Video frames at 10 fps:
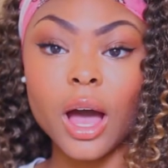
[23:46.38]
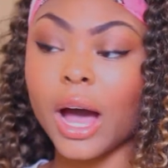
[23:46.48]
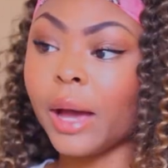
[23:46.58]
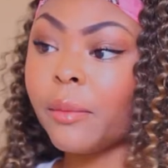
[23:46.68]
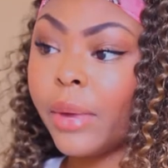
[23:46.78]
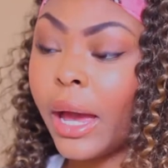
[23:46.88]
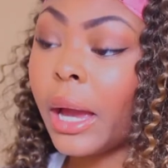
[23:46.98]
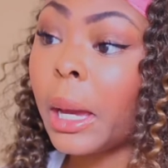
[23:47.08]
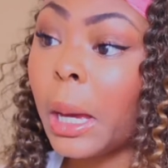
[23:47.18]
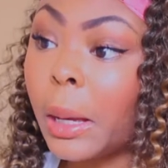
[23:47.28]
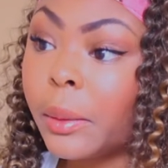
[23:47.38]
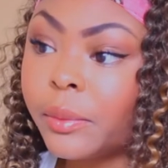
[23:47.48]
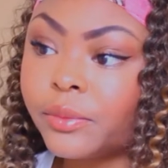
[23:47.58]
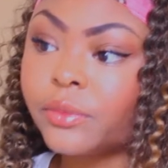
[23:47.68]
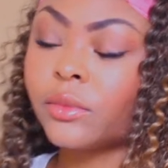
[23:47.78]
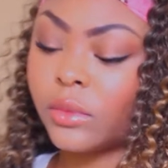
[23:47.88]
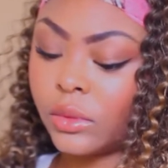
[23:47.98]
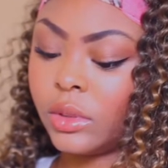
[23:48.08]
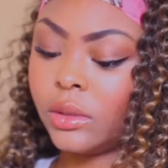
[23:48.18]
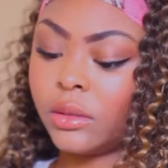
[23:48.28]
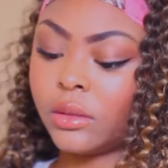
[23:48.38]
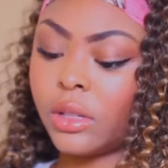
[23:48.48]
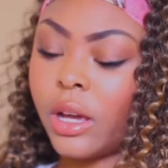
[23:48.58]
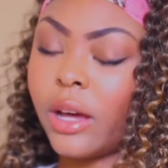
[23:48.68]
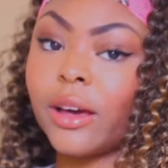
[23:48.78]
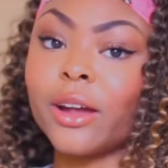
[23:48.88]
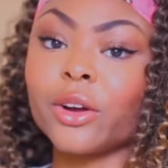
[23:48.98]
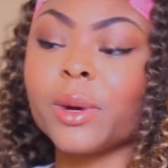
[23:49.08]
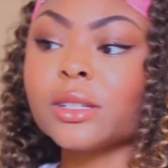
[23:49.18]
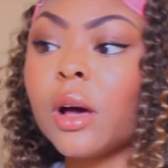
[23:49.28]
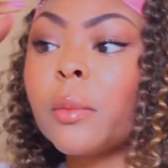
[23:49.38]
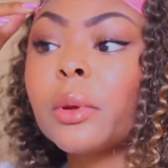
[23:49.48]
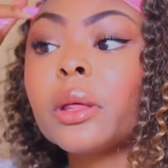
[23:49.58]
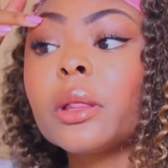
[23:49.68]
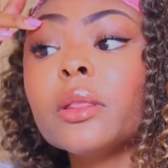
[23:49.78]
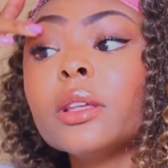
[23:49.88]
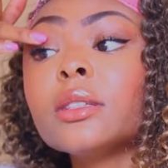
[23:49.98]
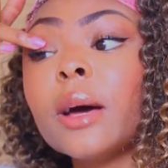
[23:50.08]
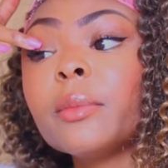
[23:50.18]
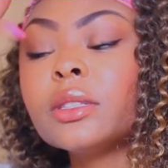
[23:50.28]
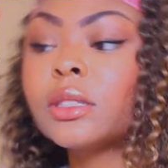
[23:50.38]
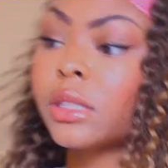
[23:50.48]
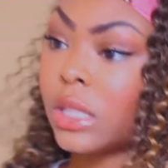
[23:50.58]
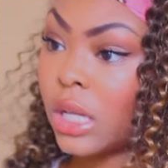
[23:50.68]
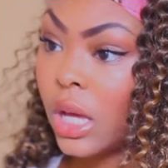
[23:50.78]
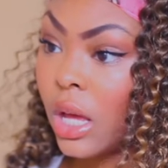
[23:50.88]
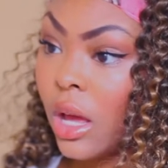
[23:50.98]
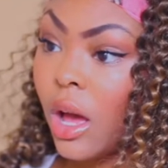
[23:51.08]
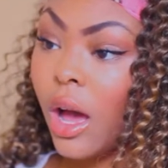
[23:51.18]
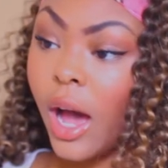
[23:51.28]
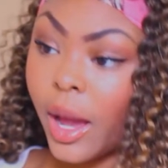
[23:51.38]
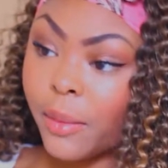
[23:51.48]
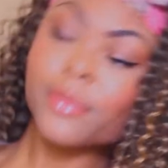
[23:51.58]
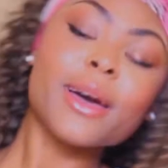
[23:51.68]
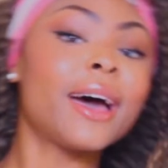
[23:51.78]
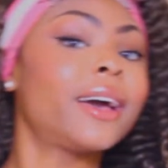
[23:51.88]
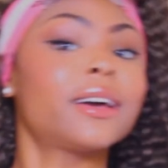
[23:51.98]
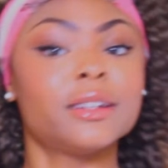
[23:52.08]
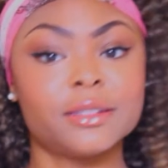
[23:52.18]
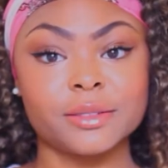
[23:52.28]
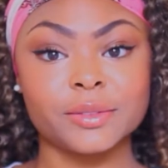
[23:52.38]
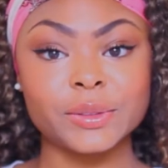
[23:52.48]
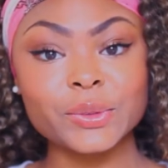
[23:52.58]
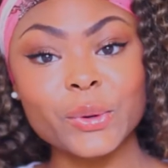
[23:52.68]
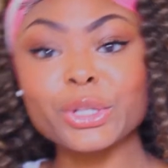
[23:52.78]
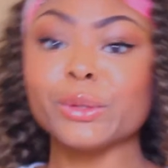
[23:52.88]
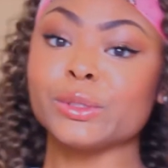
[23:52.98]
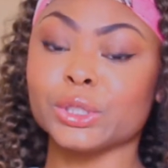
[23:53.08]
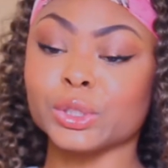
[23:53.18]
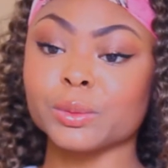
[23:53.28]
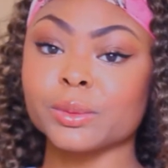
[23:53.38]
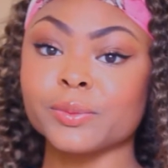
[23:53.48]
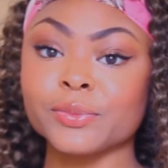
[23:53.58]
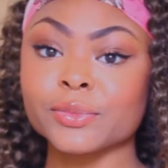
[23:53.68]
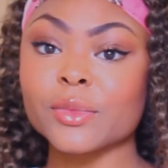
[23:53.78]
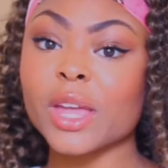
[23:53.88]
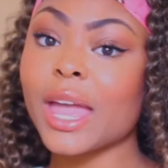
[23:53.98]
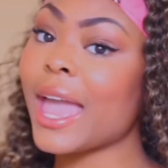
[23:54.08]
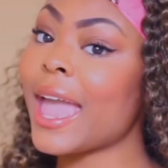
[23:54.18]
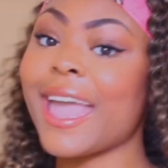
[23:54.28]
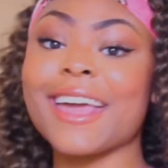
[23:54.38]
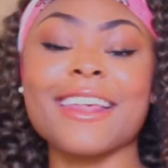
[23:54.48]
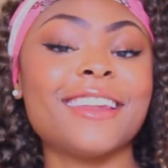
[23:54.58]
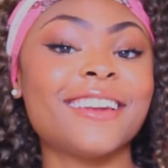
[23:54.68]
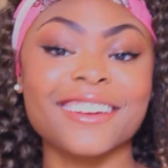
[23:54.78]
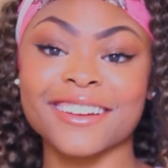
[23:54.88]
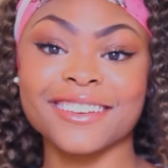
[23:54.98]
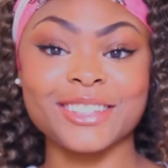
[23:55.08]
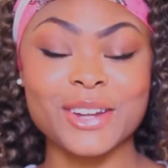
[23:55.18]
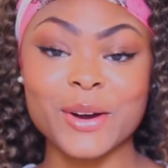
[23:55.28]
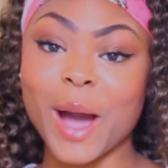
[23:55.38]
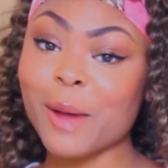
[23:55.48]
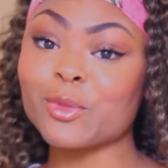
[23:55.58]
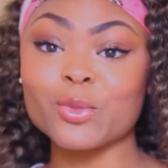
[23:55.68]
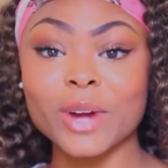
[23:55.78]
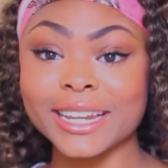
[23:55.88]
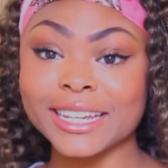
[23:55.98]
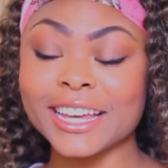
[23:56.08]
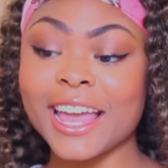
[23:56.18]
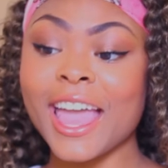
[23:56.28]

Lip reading: I'm back. I kind of got it on my top. This happens. I'm back on YouTube. And, you know, I'm ready